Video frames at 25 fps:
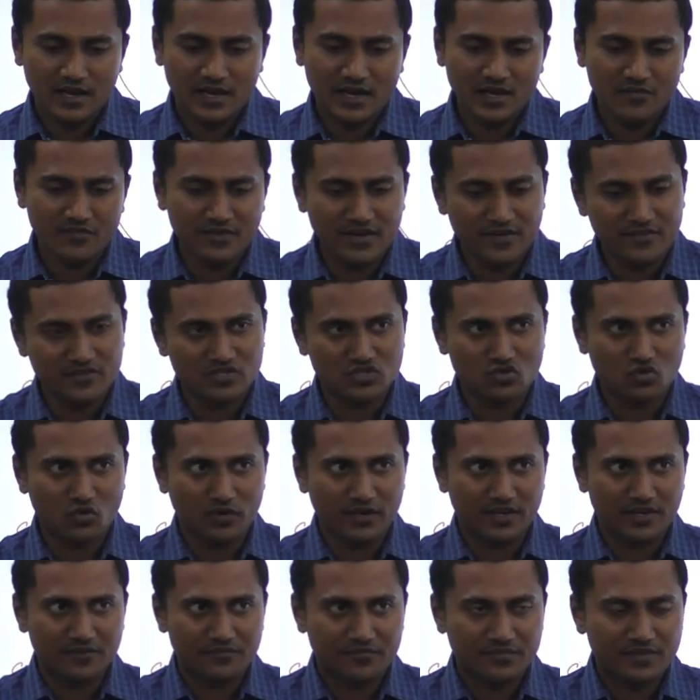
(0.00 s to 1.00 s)
a wave is
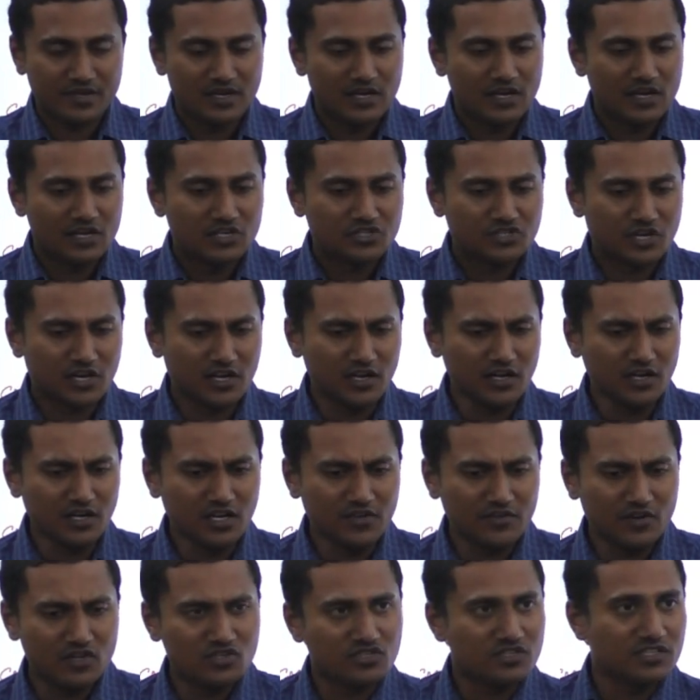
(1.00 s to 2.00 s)
going,
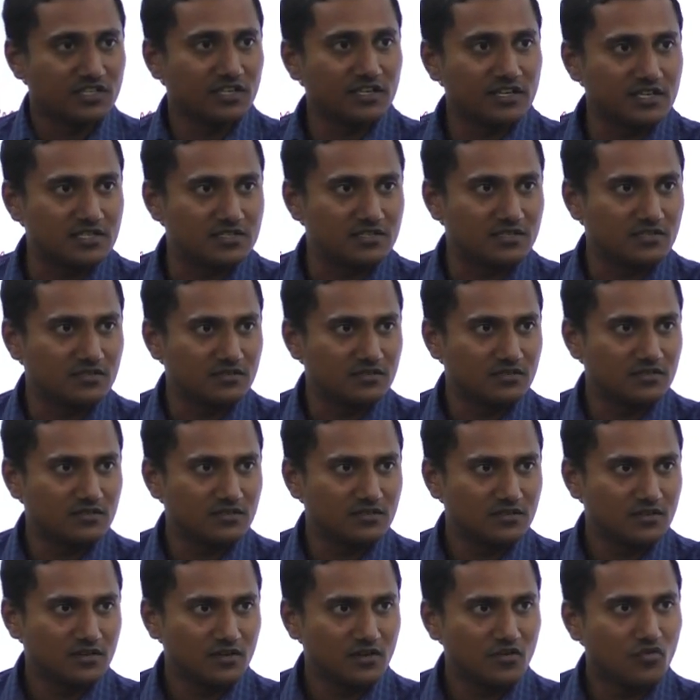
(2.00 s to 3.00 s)
suddenly velocity increased.
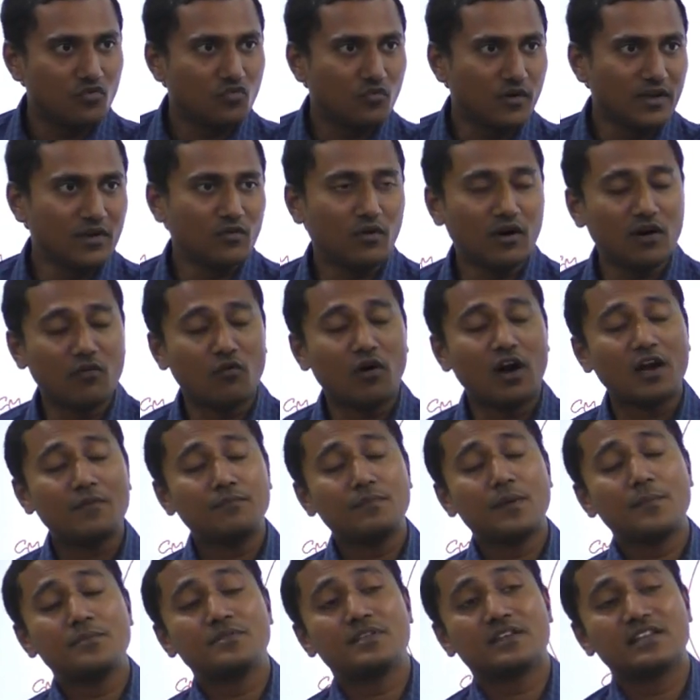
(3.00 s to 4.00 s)
Why?
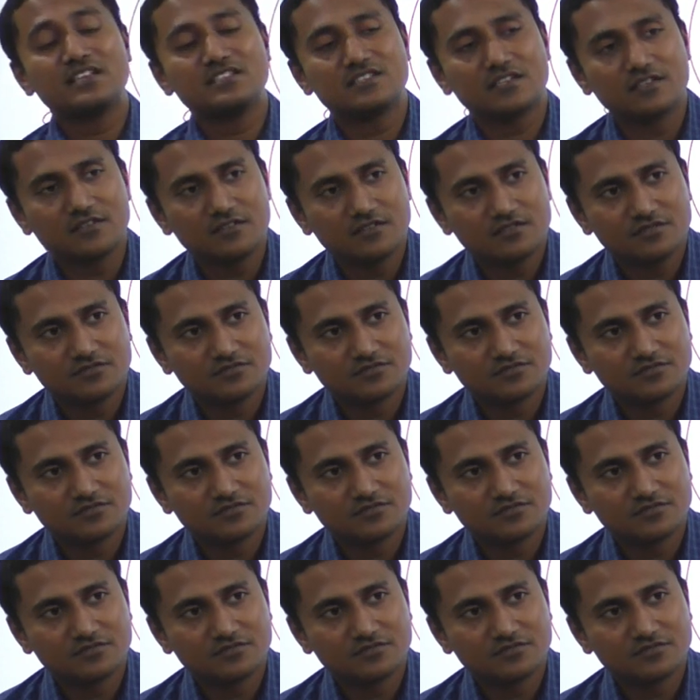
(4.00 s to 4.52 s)
What may be the reason?